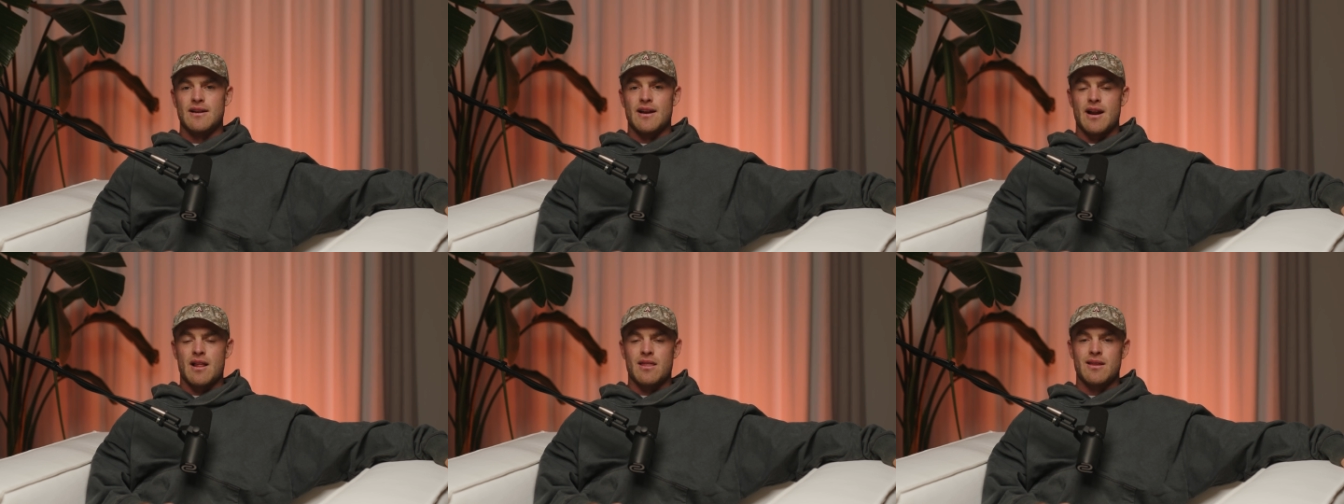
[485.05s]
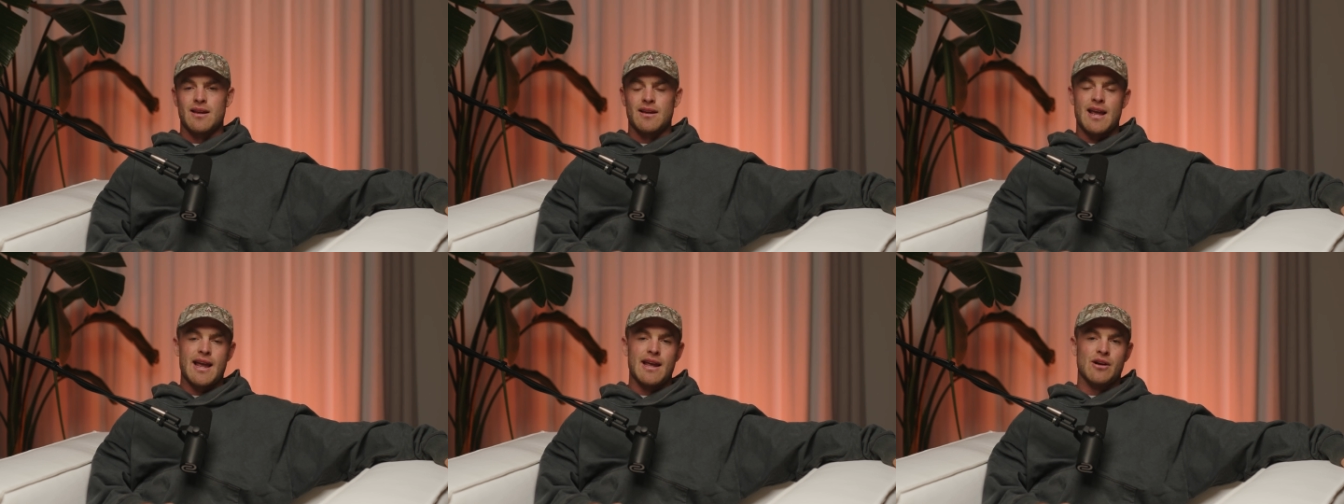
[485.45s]
and I
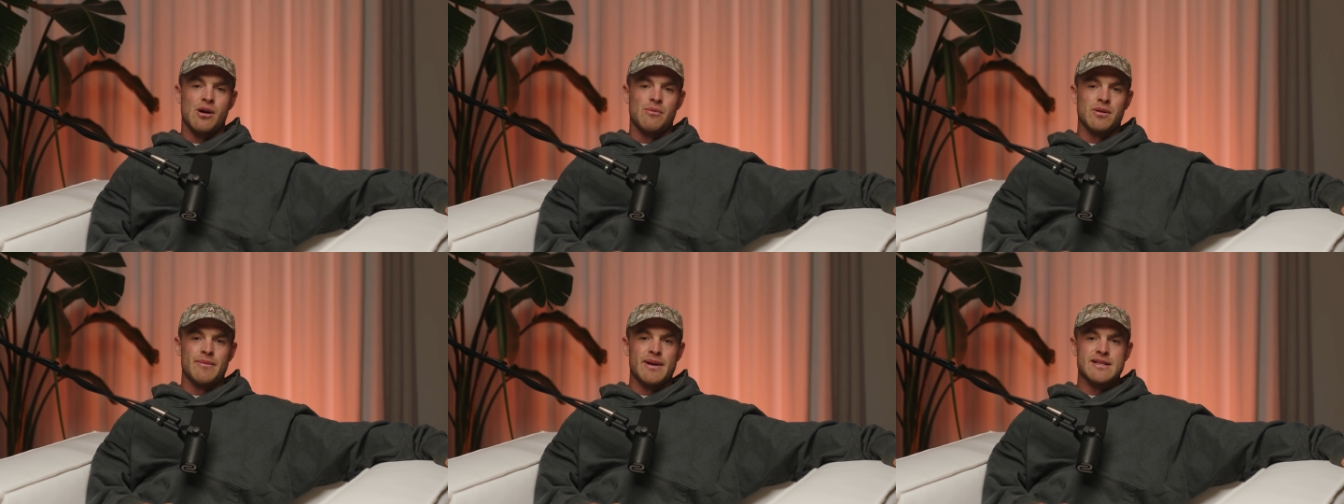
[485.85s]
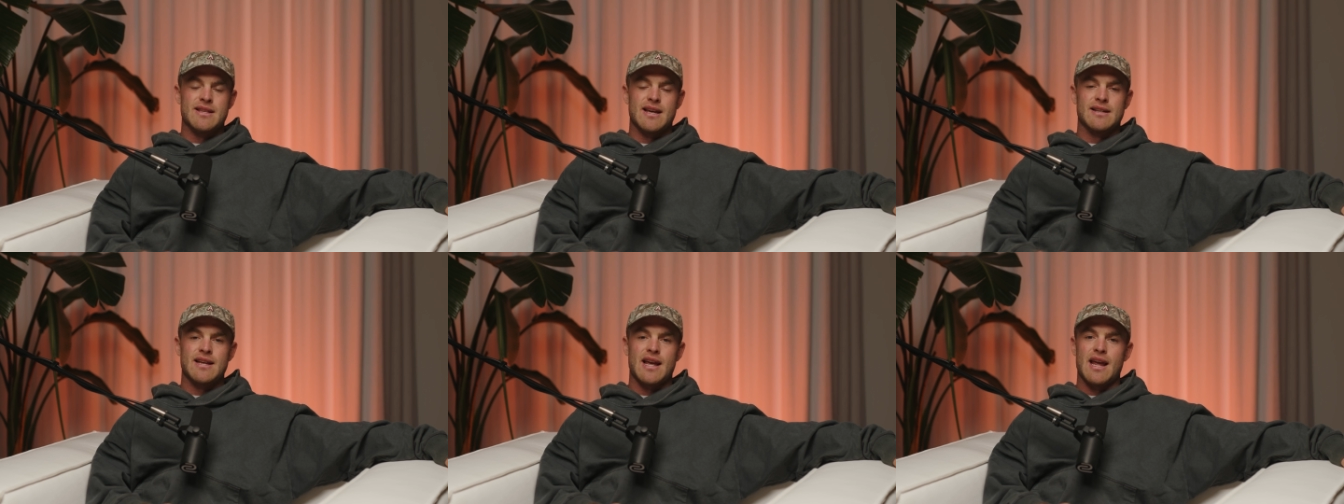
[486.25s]
think he complements
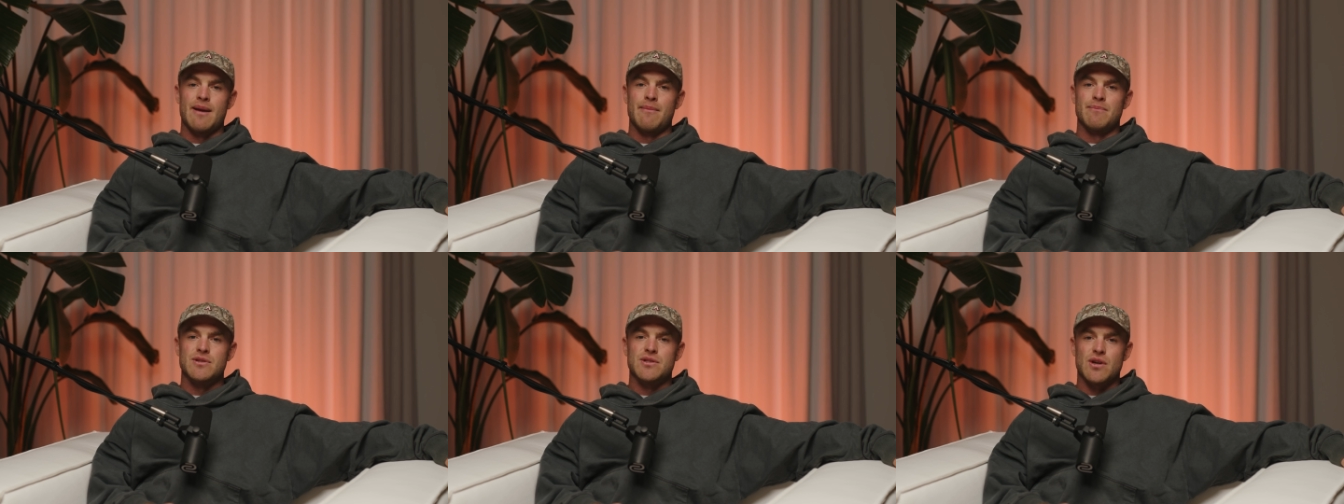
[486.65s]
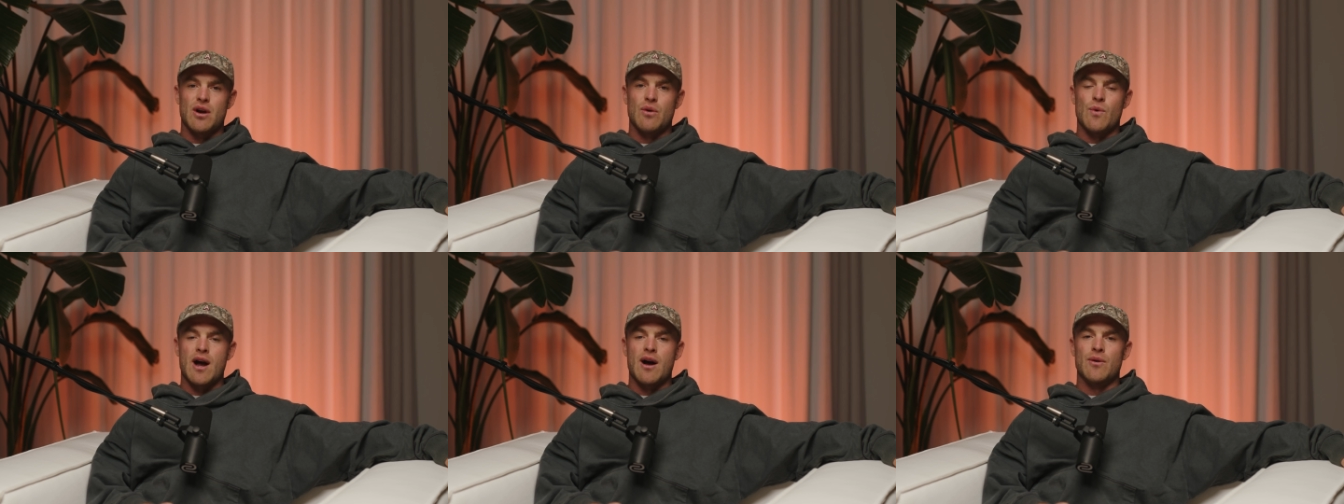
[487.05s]
their team
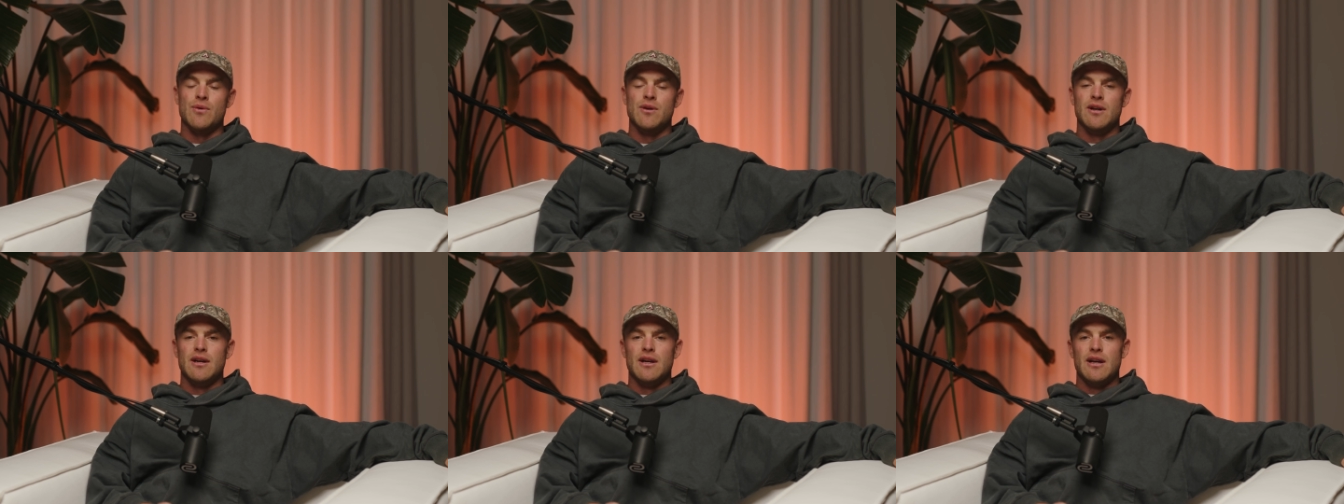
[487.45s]
so well.